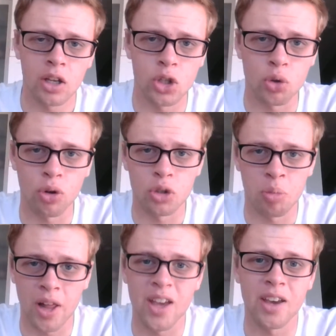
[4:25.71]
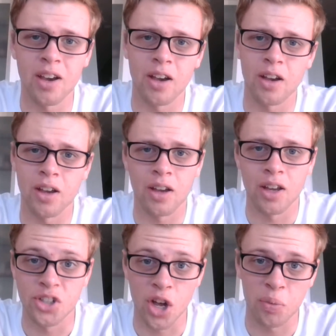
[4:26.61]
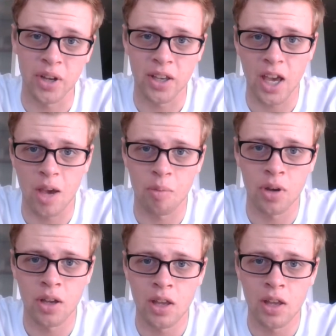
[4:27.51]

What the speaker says: controllers playing a John Wick game,